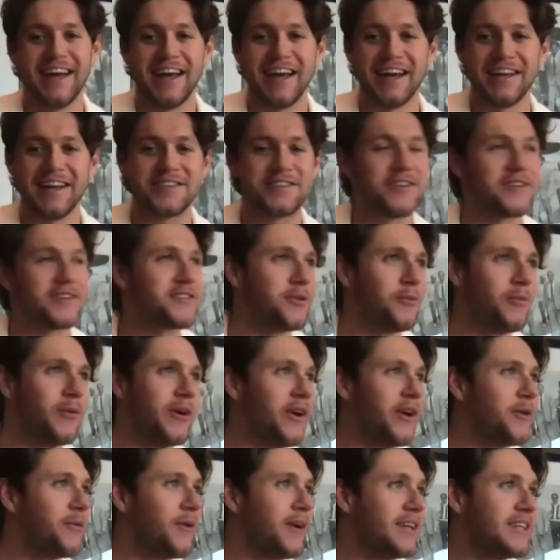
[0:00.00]
It's just a
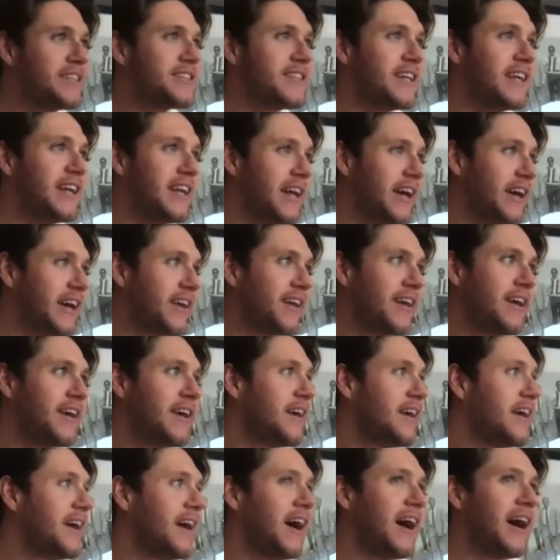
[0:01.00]
weird one, isn't it? Like,
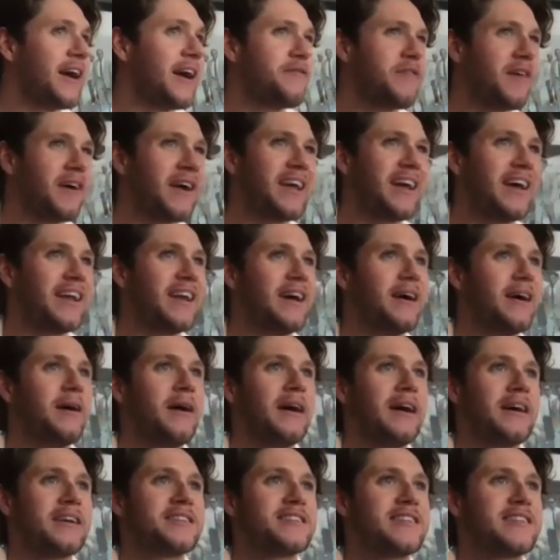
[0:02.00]
I
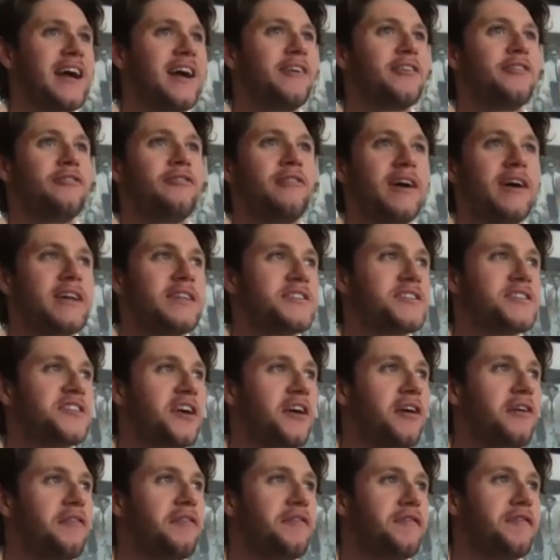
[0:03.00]
started writing
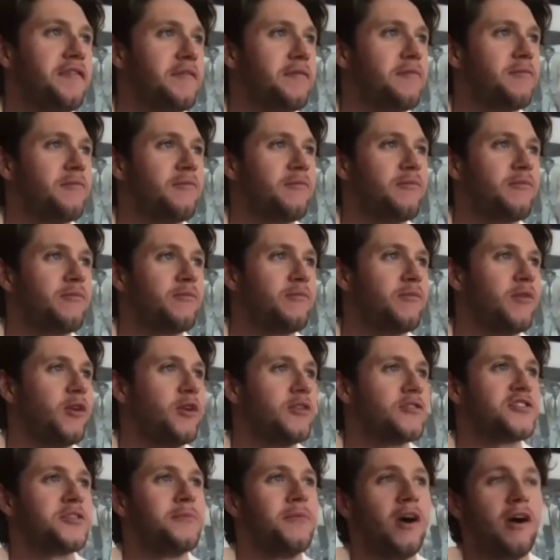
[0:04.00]
stuff,
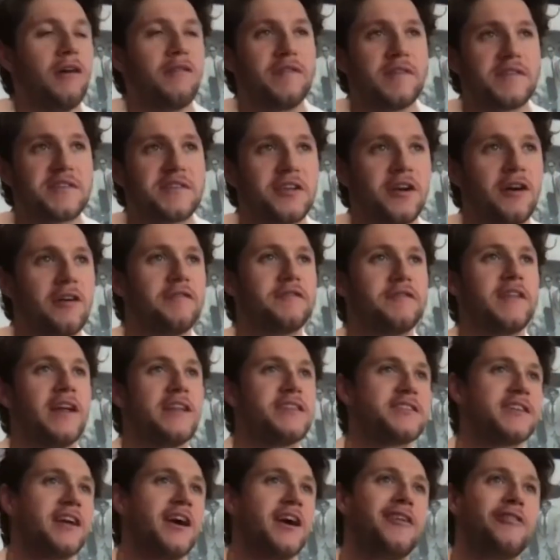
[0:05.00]
wrote some awful stuff, then
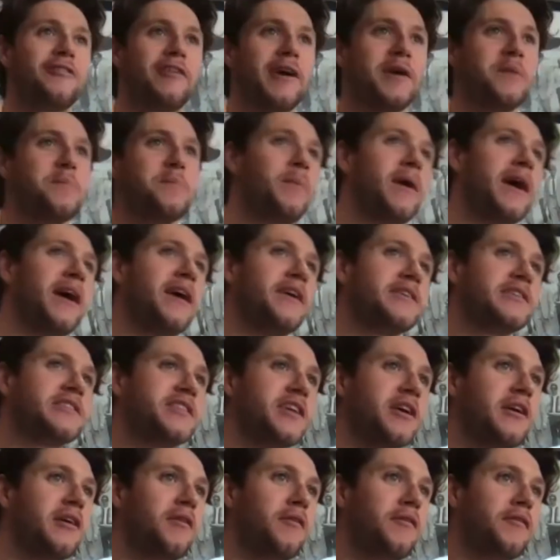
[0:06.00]
started writing better
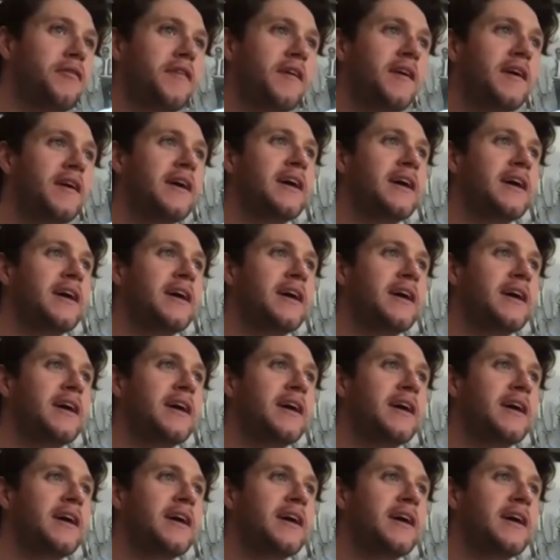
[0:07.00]
stuff.